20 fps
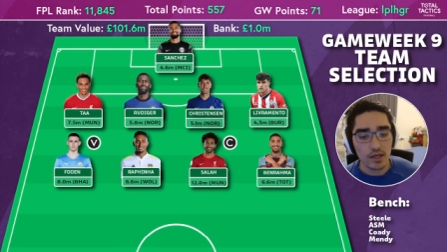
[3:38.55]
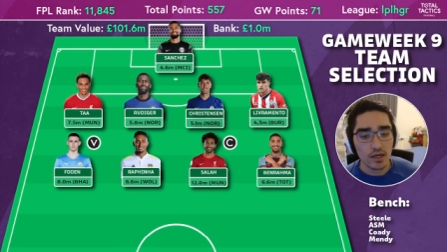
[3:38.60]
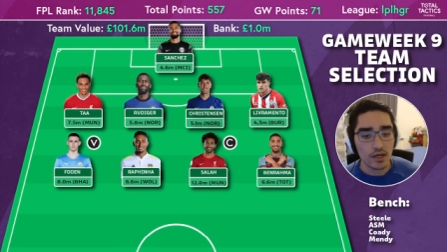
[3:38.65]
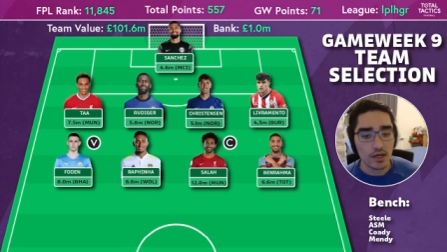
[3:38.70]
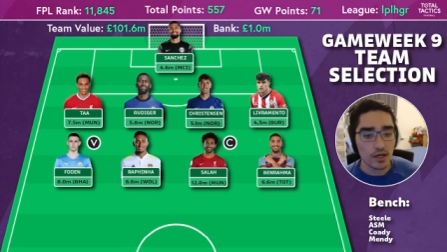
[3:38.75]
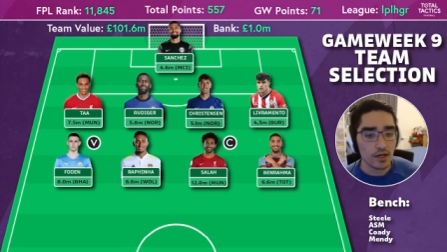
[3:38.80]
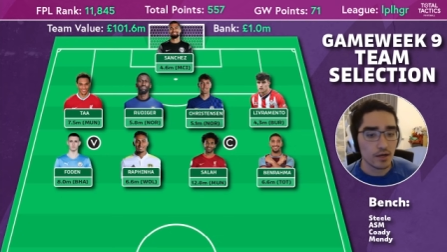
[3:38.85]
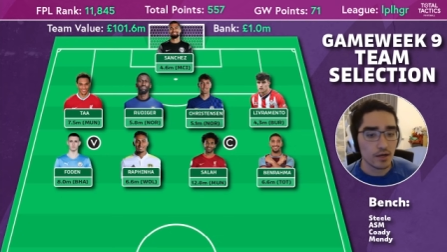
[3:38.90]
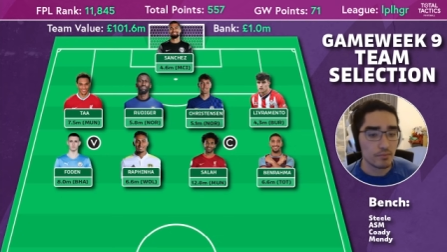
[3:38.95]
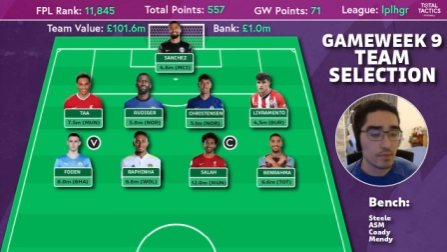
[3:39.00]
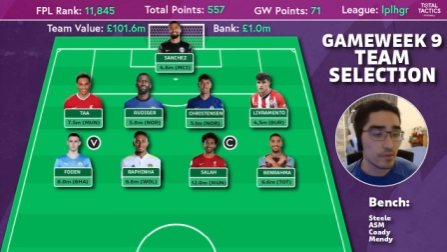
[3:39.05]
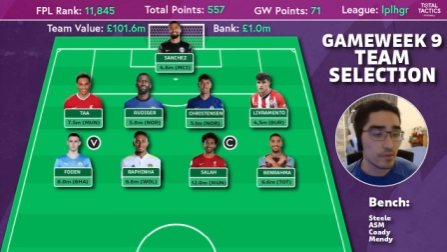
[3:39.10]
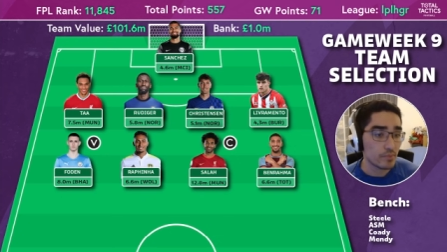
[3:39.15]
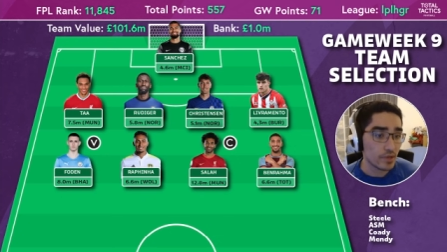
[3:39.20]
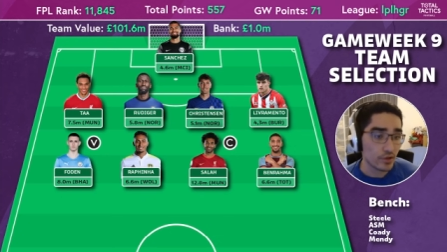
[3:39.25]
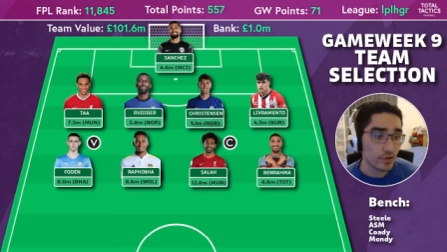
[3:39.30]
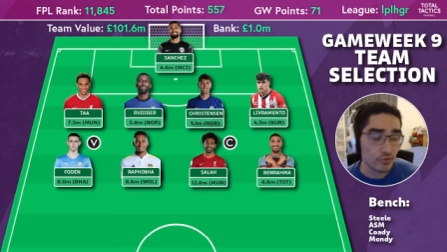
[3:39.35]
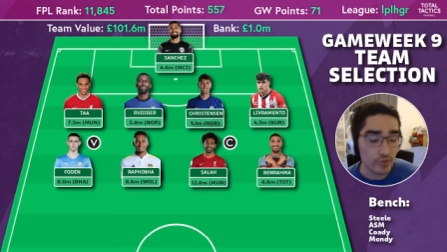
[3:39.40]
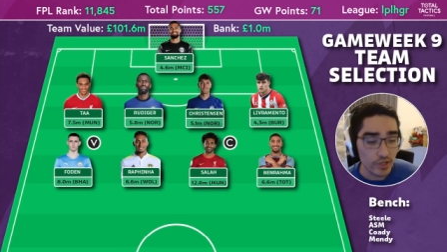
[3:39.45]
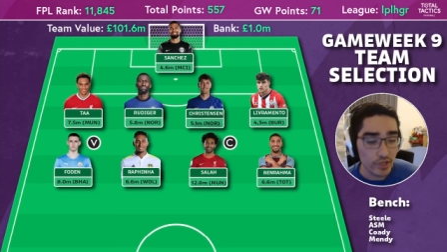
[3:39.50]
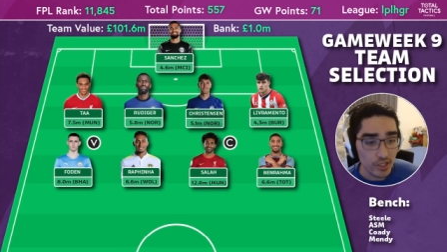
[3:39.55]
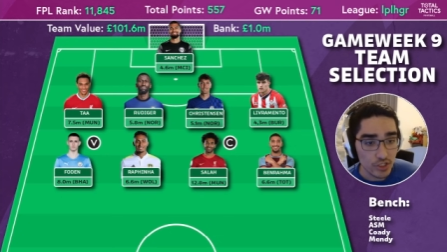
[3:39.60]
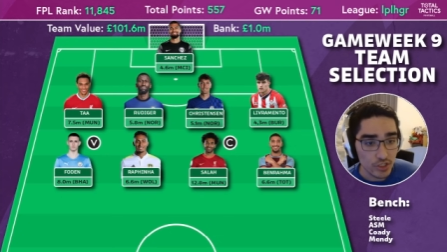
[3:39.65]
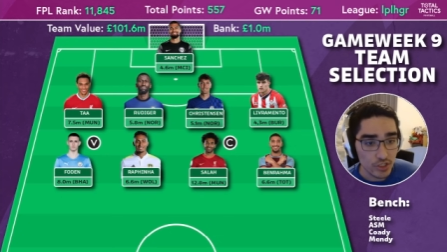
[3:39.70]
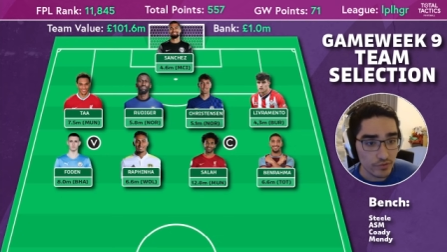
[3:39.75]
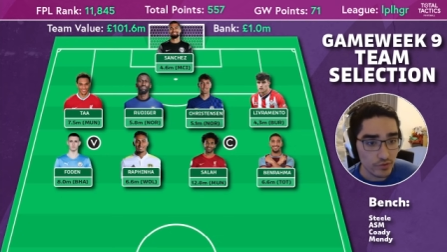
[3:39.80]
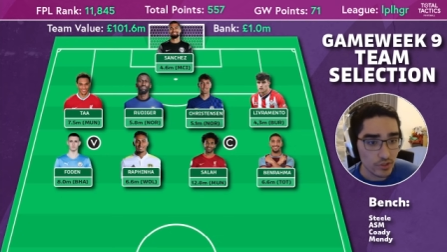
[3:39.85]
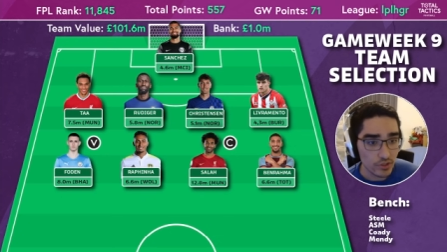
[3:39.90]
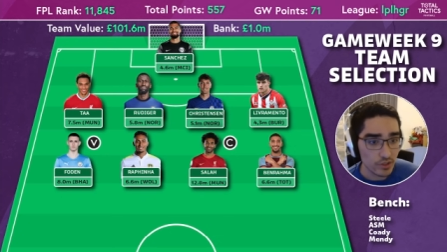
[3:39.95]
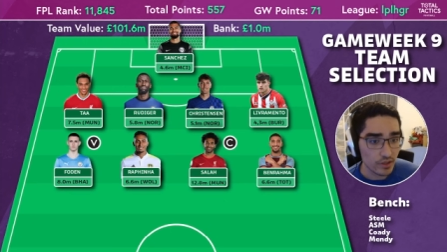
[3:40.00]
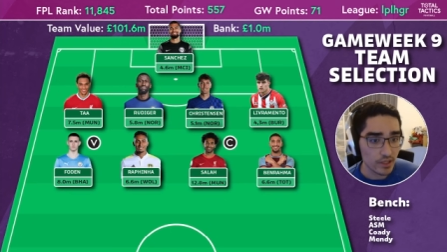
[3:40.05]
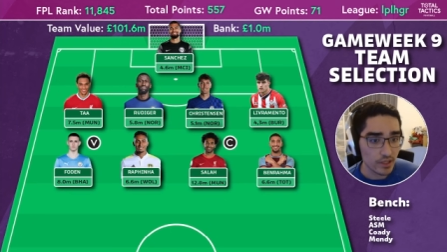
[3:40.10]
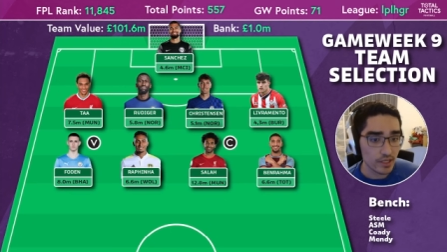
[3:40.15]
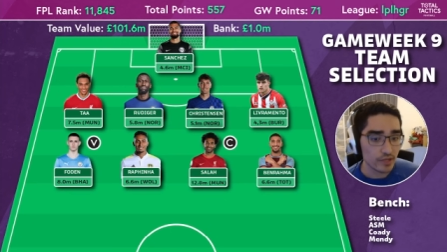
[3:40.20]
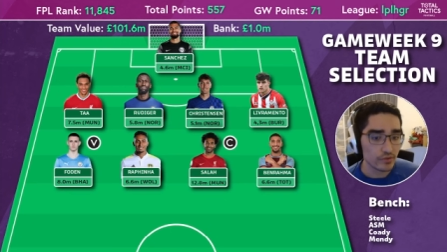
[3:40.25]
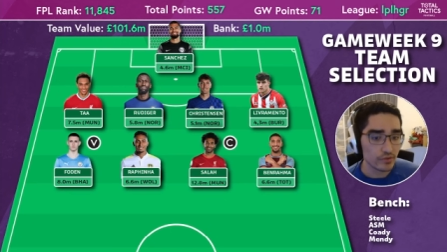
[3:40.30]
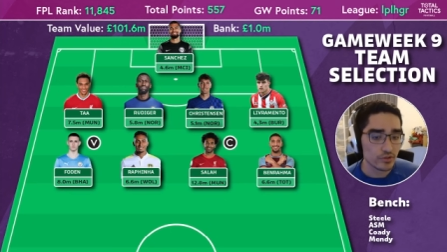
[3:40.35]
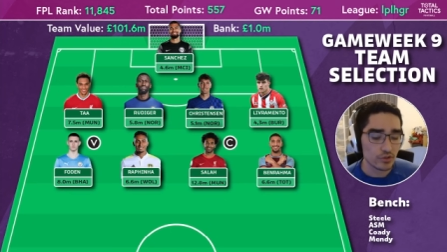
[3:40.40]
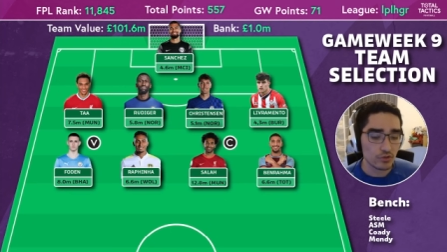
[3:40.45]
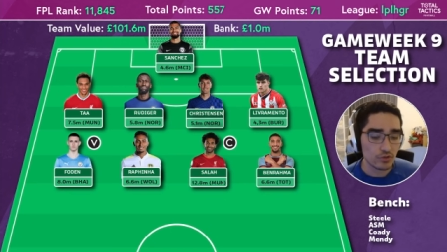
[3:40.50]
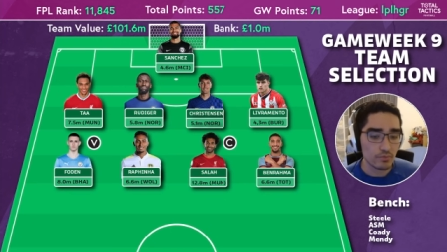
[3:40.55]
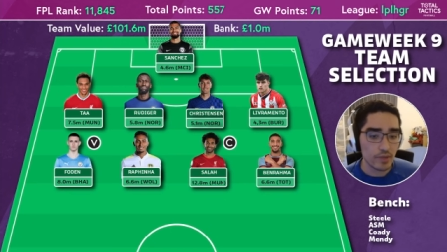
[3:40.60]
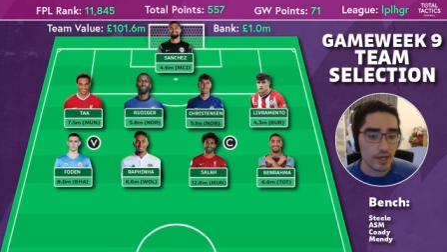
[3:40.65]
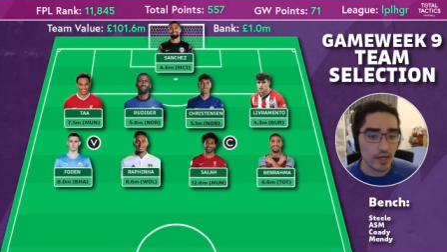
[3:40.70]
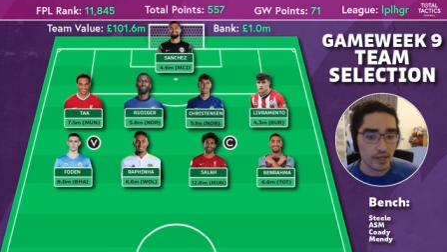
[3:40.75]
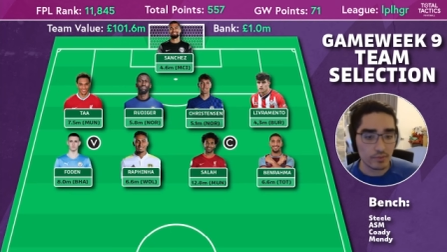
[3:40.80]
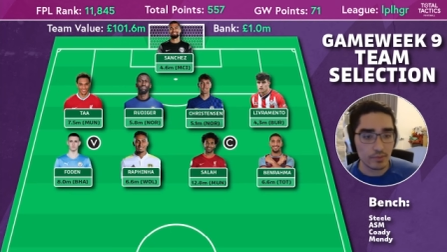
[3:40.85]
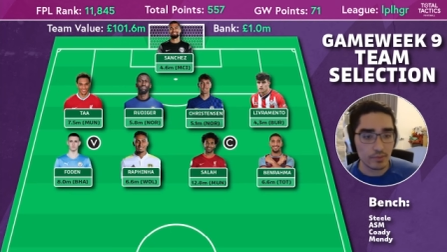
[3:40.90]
uh, maybe a Grealish if you didn't think it was a good pick.